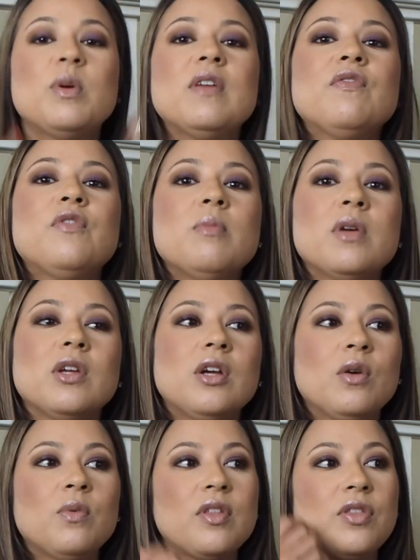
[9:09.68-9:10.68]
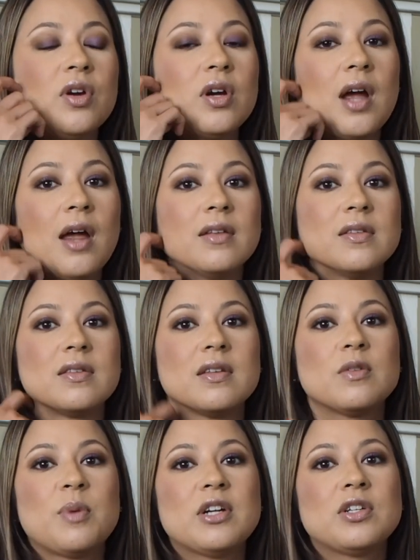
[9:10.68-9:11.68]
being familiar with your guns,
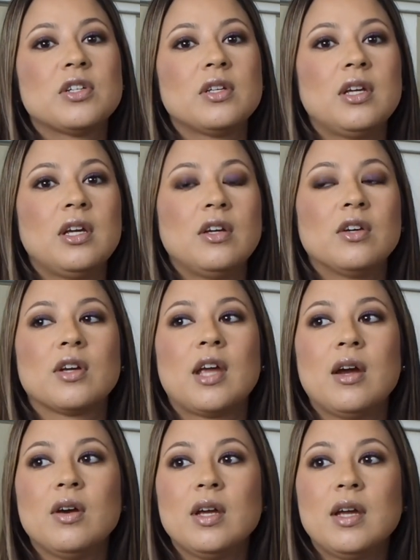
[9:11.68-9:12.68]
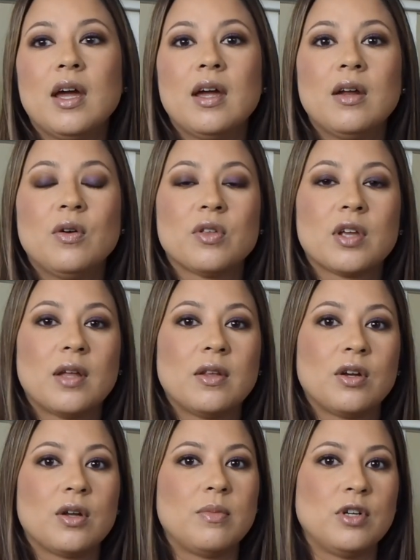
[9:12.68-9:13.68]
especially your carry gun or the gun
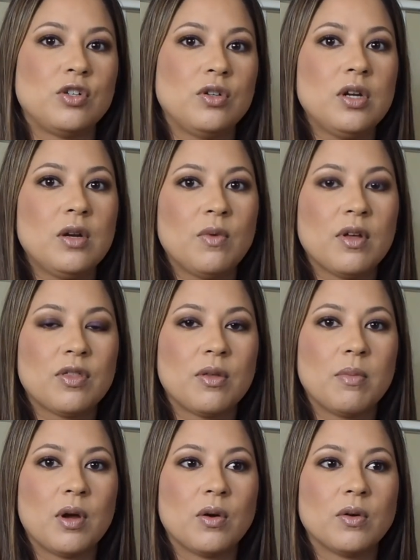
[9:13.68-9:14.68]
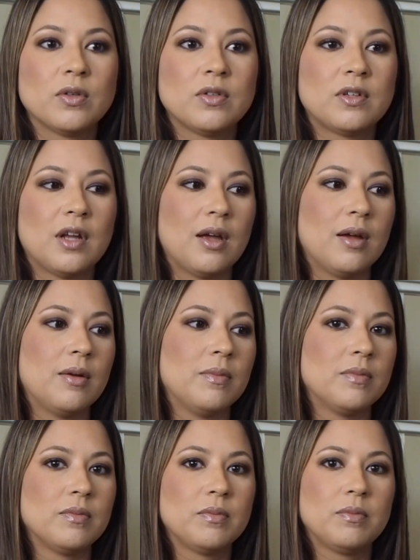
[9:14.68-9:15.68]
that you're going to be shooting with the most.
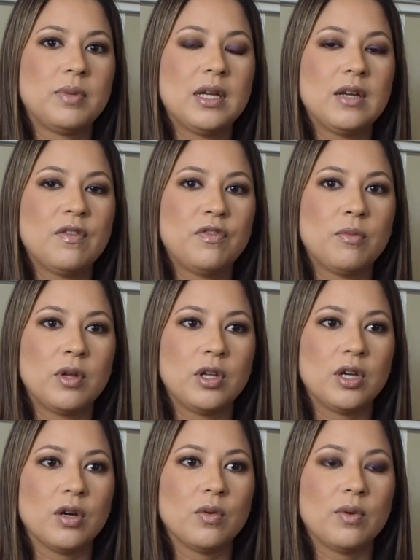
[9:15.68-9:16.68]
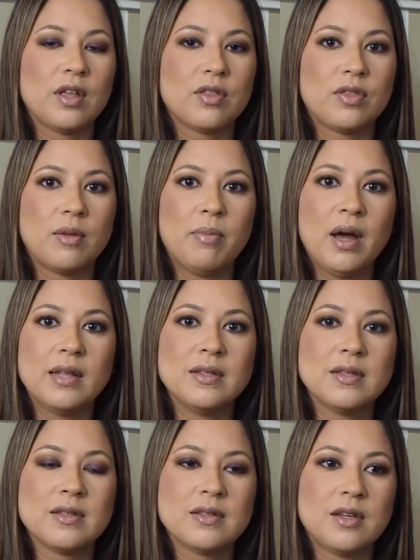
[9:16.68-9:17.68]
Being familiar with the
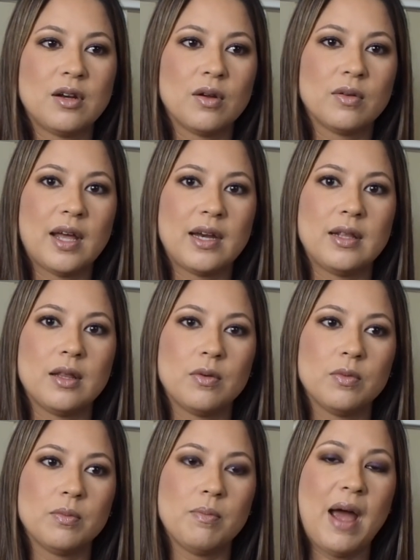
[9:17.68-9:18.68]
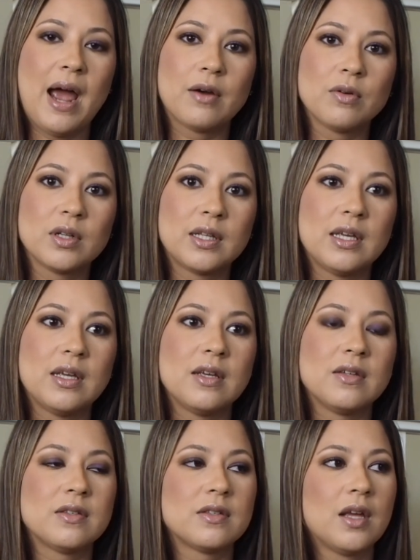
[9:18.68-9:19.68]
buttons, you know, letting mag
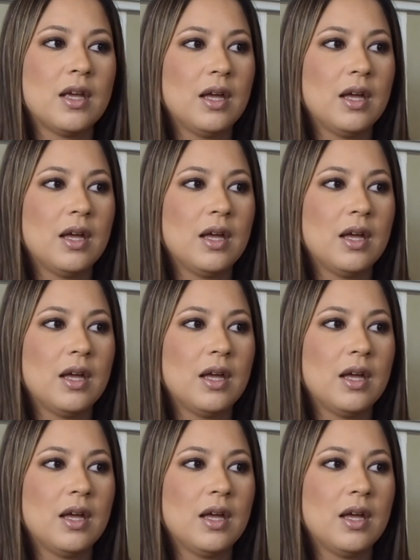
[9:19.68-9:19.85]
release,